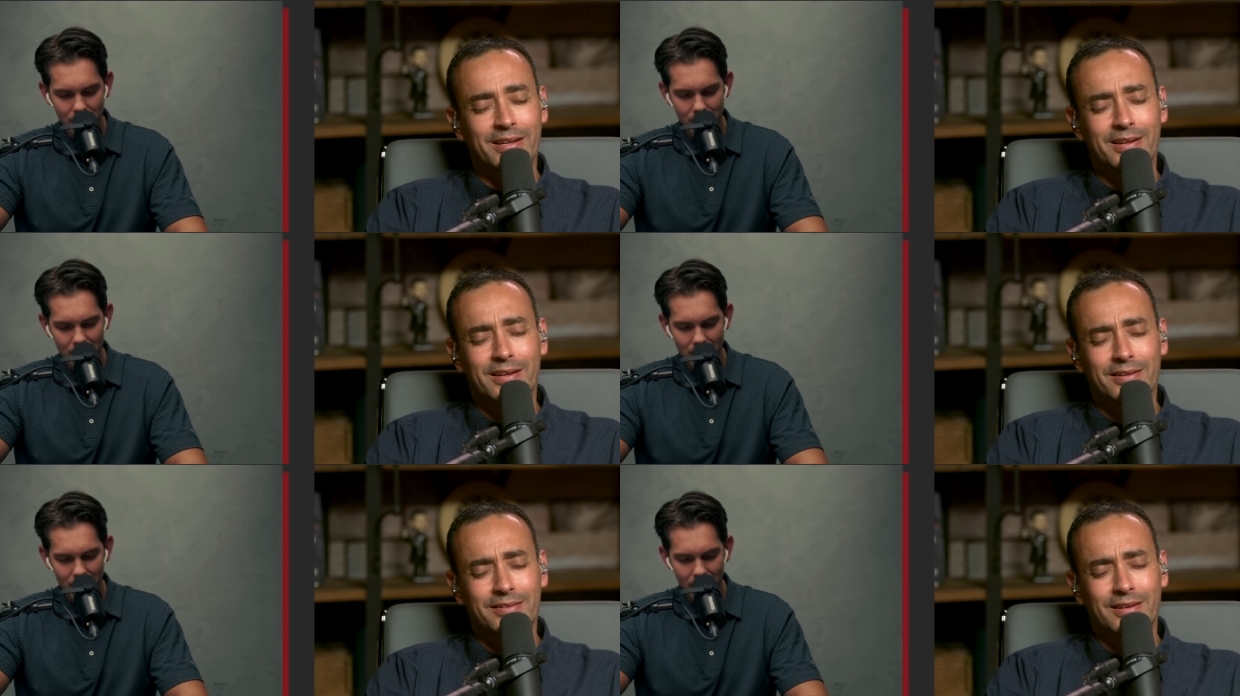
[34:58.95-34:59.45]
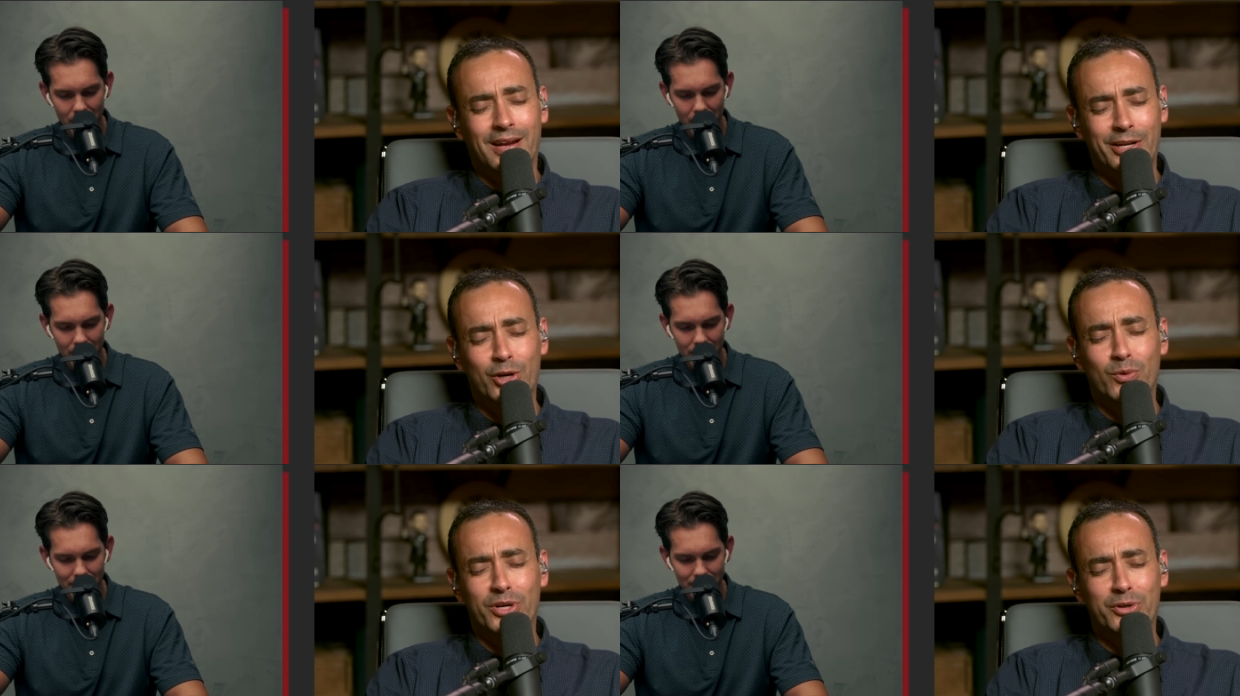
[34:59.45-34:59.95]
Speaker 1: And
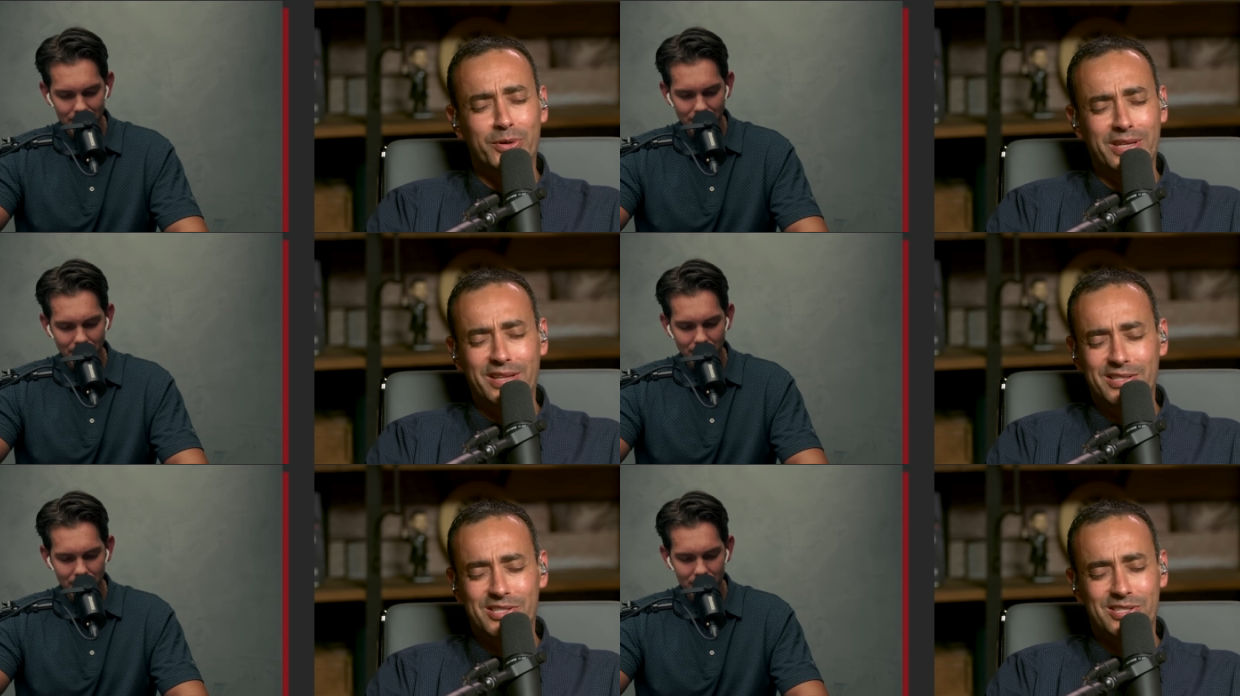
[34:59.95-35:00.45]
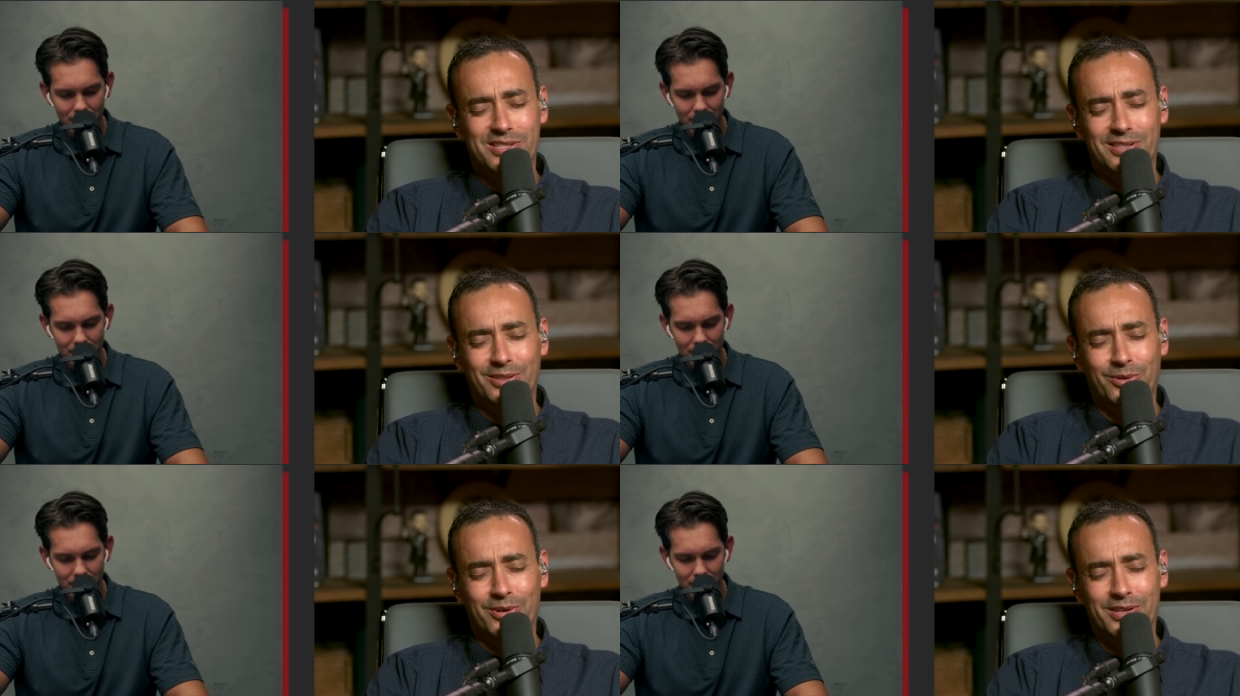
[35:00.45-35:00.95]
I know we're doing this,
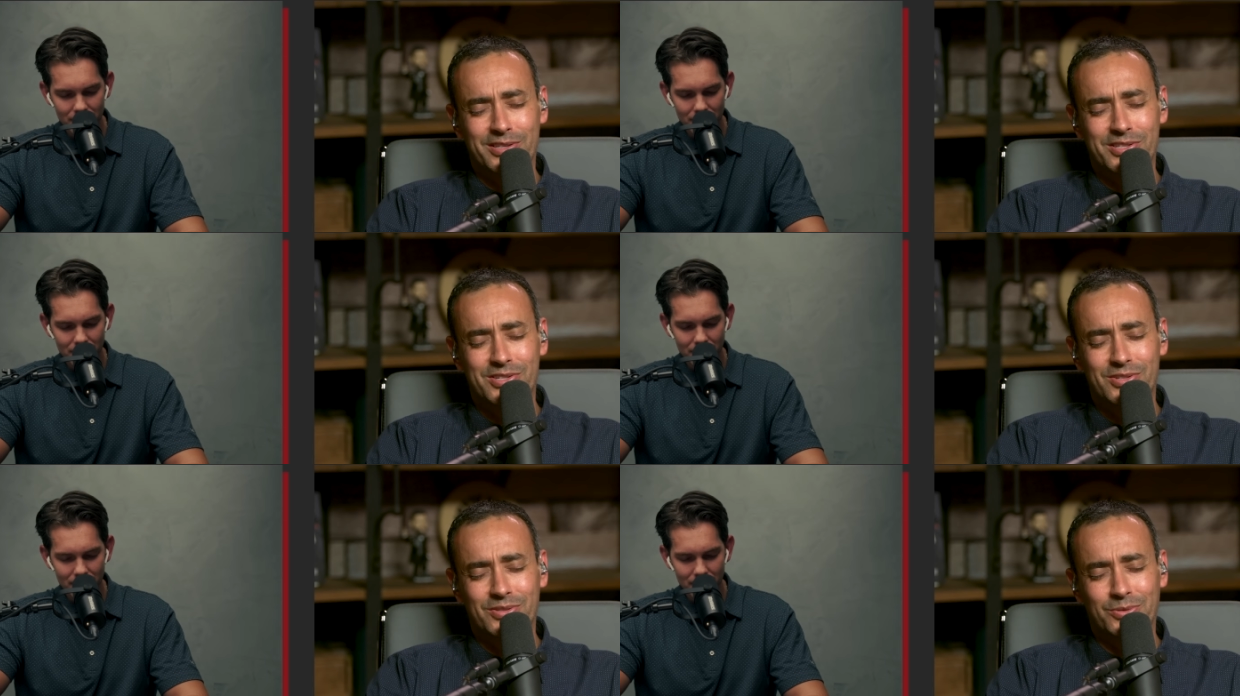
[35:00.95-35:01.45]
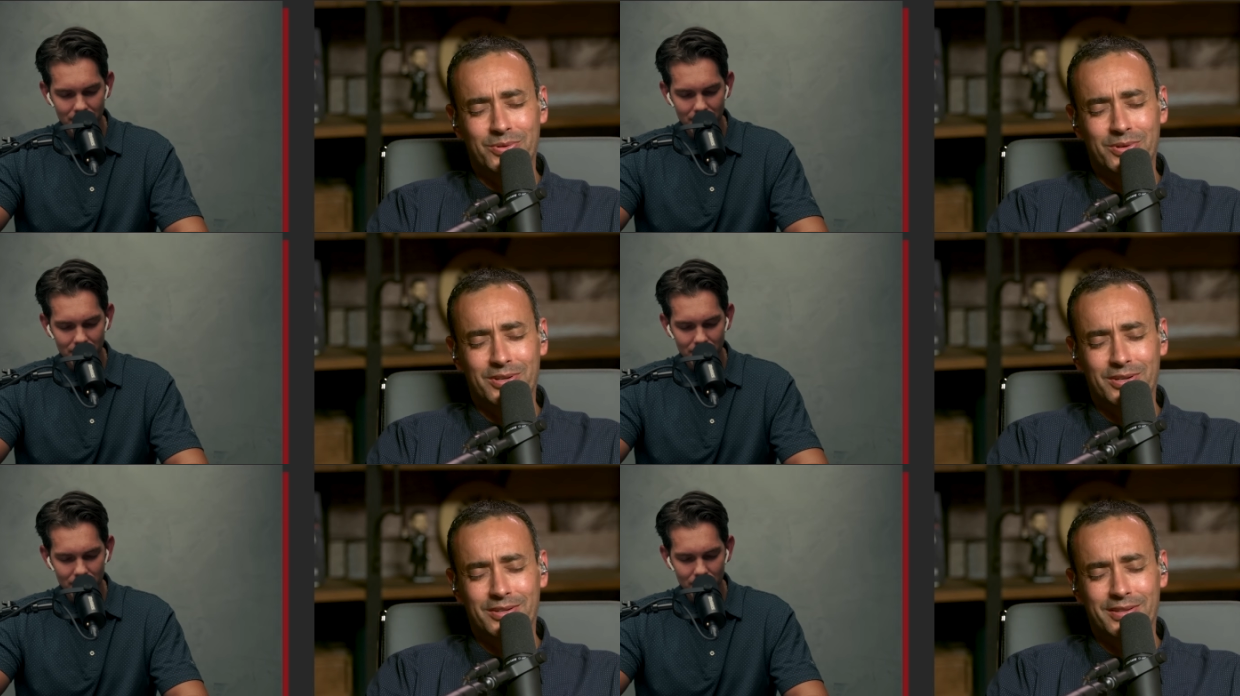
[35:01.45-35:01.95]
Lord, as
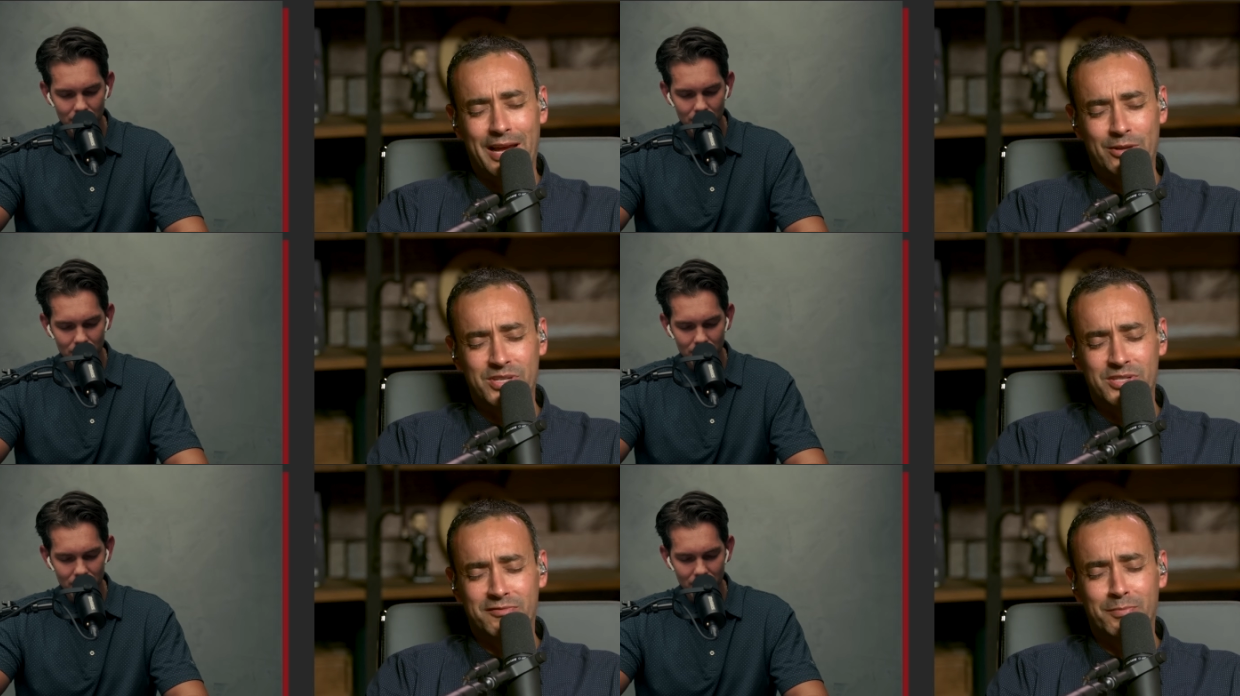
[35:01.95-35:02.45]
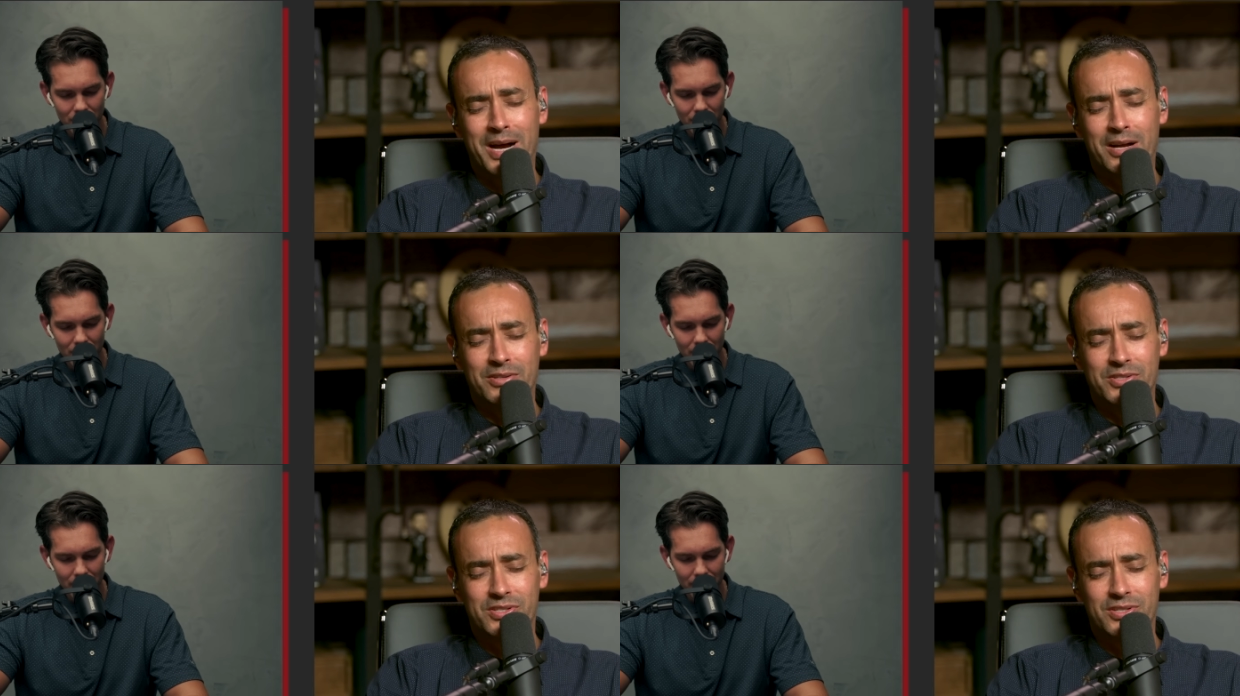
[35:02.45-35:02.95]
we're thousands of
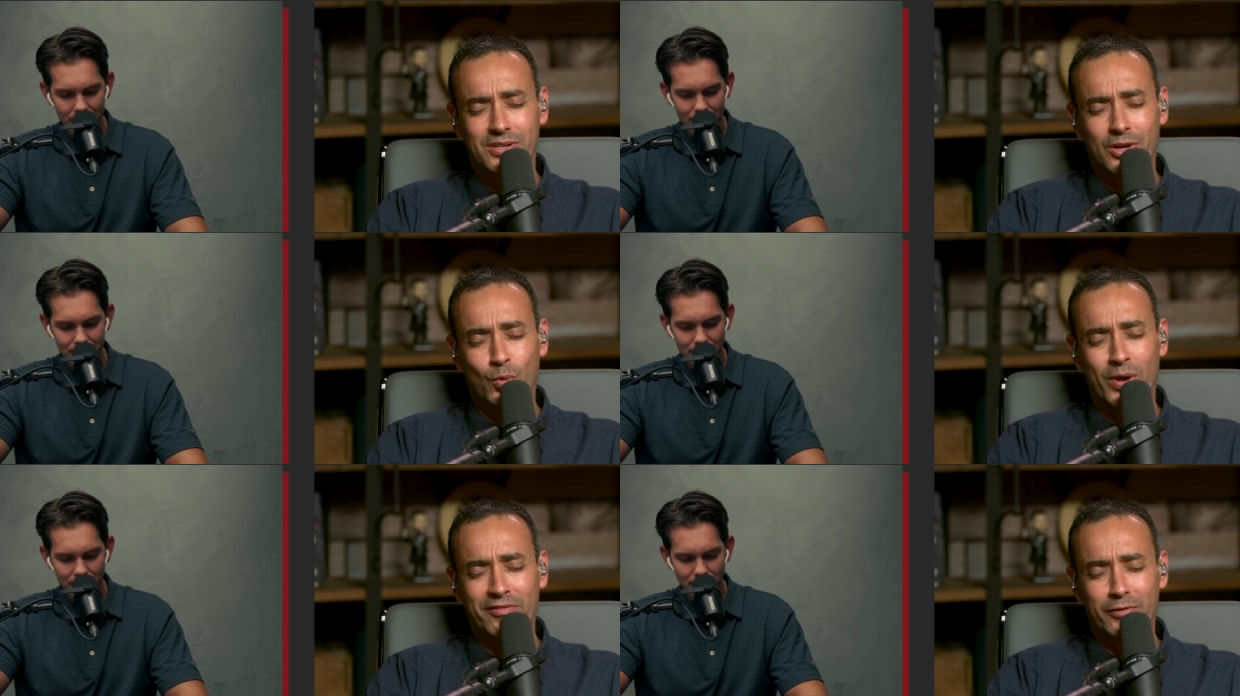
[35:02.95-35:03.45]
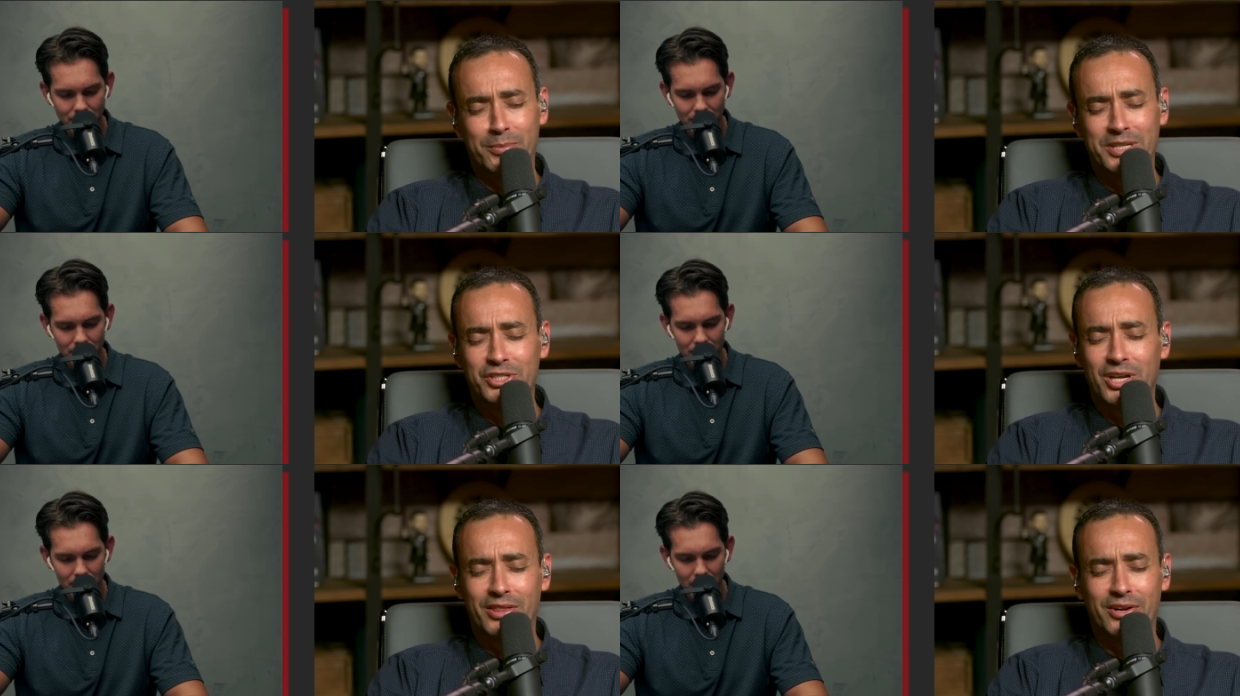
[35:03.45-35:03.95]
miles away from each